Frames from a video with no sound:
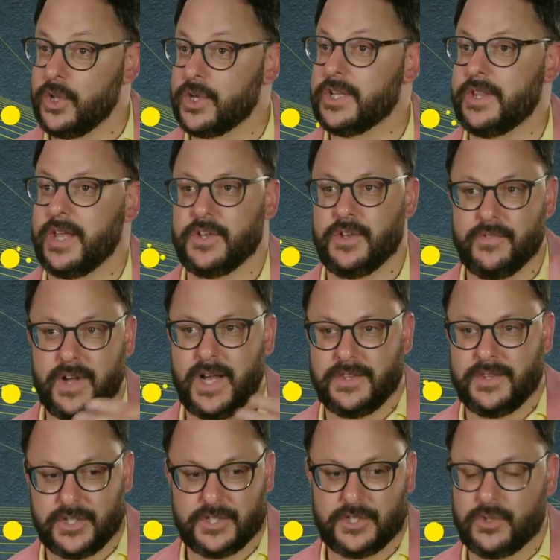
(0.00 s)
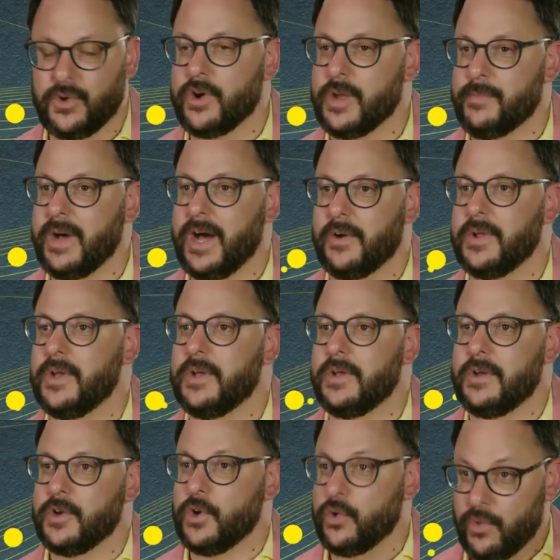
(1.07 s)
Look at that. You've got this story about
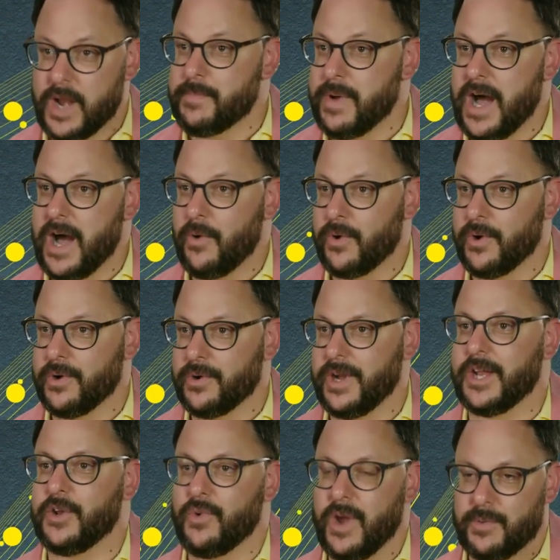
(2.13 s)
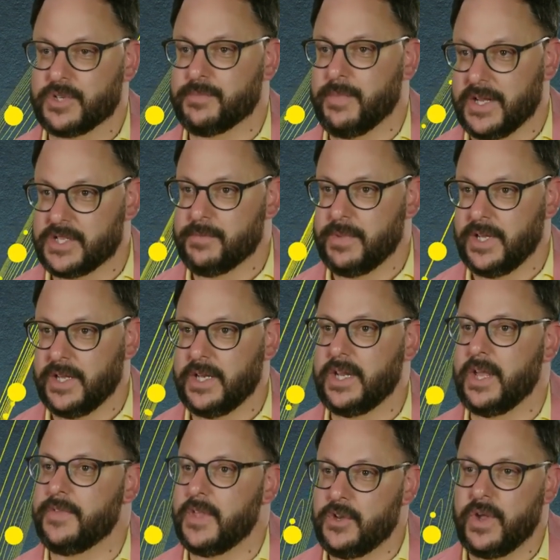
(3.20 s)
great power and great
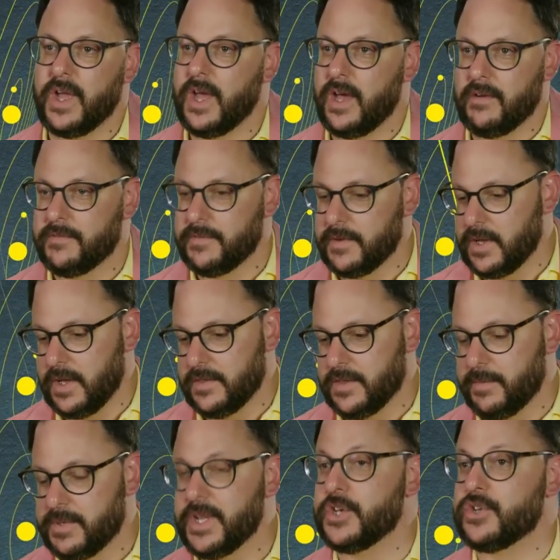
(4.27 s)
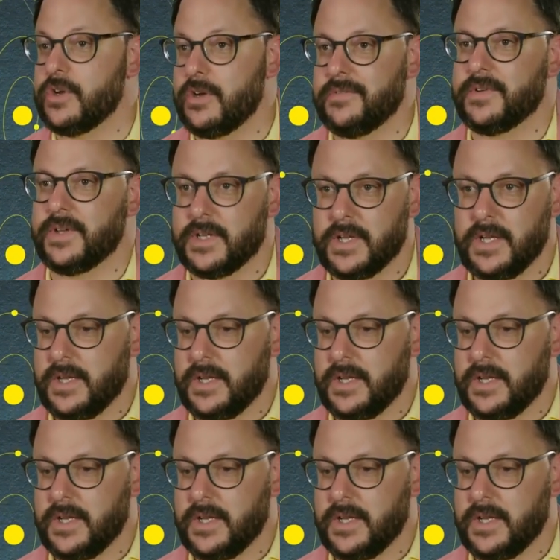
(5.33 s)
responsibility, and then you have uh, the potential of